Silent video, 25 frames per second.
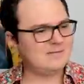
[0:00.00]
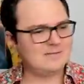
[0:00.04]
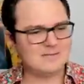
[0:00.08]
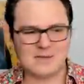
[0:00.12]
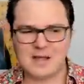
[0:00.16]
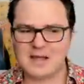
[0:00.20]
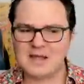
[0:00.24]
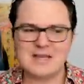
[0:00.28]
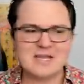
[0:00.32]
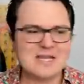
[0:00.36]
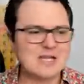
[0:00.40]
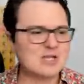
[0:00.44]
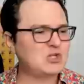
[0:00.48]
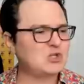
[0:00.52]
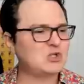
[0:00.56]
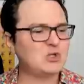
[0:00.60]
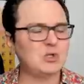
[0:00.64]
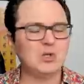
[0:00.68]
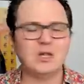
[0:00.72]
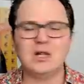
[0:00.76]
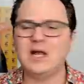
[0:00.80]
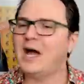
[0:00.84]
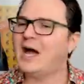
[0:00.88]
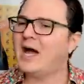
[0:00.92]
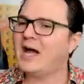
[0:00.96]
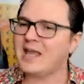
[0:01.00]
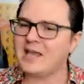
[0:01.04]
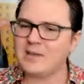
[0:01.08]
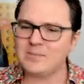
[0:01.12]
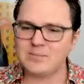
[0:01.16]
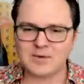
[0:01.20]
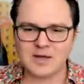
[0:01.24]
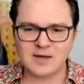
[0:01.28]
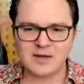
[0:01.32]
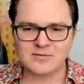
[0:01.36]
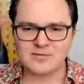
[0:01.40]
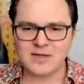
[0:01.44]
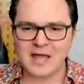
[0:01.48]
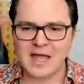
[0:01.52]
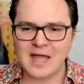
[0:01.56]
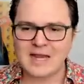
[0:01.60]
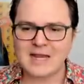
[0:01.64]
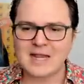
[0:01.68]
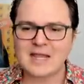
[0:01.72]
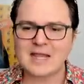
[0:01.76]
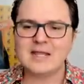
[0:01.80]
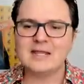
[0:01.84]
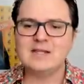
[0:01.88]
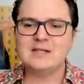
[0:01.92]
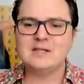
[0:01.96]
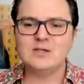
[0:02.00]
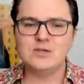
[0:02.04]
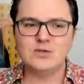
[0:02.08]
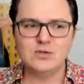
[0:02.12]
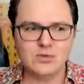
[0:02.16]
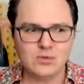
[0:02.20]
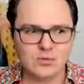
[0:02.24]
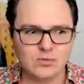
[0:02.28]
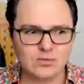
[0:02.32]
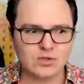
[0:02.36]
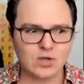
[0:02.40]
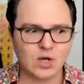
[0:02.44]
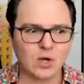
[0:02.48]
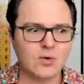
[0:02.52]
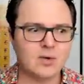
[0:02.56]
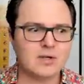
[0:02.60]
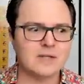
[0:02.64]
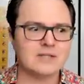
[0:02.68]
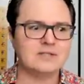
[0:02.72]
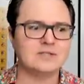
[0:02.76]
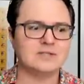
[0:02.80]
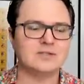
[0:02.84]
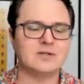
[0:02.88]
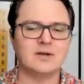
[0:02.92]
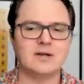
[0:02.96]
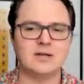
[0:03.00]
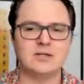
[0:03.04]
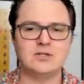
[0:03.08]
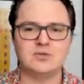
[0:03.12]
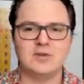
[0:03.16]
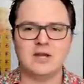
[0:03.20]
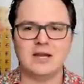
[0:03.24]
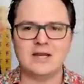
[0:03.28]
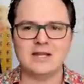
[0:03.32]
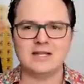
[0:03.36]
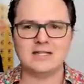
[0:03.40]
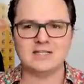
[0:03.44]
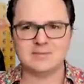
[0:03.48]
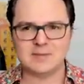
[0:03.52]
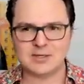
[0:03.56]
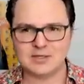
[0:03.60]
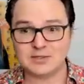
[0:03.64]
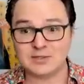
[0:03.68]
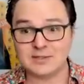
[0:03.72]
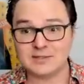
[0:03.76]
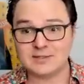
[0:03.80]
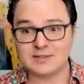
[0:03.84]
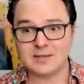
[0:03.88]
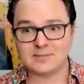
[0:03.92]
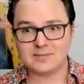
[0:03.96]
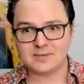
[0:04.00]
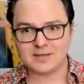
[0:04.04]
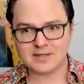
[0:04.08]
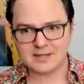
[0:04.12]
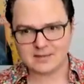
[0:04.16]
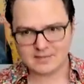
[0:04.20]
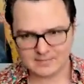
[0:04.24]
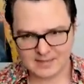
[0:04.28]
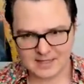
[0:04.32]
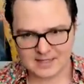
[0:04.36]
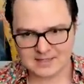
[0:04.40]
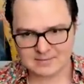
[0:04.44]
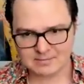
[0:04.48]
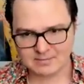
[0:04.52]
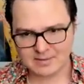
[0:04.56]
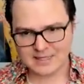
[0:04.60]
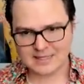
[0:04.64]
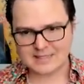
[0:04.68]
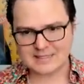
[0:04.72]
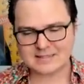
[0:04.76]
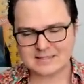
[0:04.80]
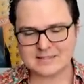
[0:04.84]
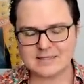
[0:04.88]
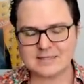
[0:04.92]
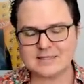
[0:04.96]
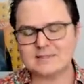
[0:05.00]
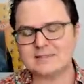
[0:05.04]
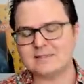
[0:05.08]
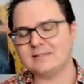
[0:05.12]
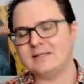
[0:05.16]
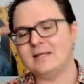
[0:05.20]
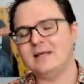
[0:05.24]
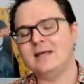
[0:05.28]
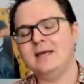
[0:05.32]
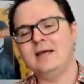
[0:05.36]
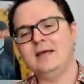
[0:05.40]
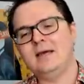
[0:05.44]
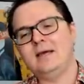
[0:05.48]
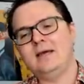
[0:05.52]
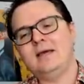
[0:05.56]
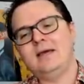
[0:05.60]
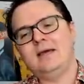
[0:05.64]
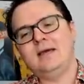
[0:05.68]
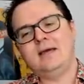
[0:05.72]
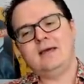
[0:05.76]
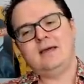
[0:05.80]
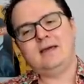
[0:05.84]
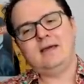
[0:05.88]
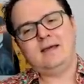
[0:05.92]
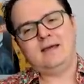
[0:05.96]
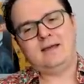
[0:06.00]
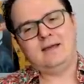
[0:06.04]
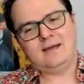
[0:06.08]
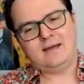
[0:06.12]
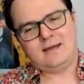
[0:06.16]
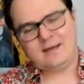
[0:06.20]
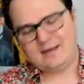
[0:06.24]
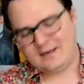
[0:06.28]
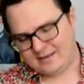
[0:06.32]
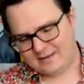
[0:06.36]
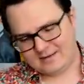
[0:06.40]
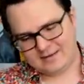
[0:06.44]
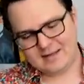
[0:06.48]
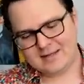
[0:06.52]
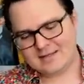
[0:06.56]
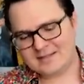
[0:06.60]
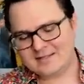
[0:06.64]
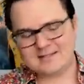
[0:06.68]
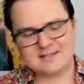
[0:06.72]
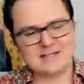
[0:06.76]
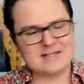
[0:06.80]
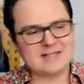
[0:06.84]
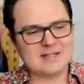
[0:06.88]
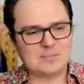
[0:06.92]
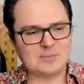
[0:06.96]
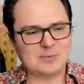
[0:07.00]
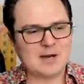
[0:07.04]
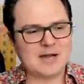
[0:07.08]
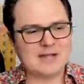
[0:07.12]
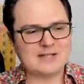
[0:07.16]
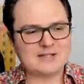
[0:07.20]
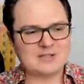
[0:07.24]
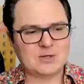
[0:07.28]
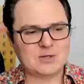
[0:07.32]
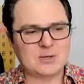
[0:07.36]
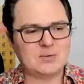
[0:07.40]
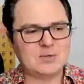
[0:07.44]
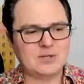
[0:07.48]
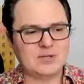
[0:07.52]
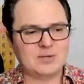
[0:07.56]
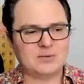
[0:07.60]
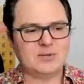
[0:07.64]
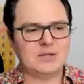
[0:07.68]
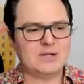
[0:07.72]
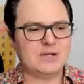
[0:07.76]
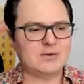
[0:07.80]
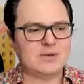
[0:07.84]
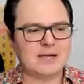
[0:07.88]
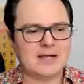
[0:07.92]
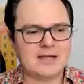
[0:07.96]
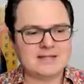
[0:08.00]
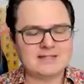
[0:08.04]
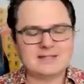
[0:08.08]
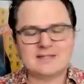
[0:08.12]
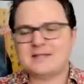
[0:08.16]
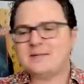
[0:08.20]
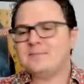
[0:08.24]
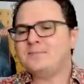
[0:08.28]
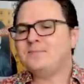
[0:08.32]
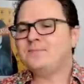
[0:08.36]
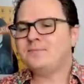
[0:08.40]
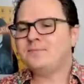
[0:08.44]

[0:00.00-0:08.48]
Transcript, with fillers: initial hype of any new token starting trading, especially something as big as this, you can see the price go really, really crazy.